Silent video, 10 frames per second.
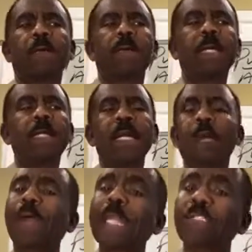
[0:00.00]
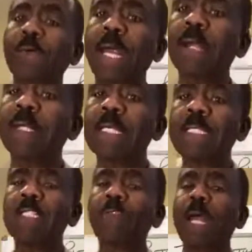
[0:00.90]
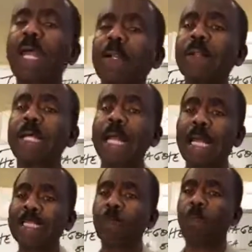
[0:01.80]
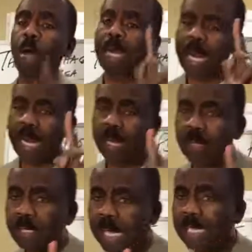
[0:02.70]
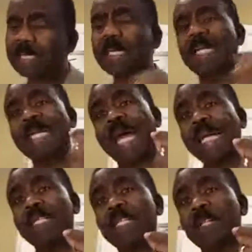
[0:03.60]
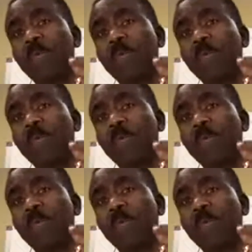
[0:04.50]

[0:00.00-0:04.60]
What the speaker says: Well, a right triangle is a triangle that has one angle that is 90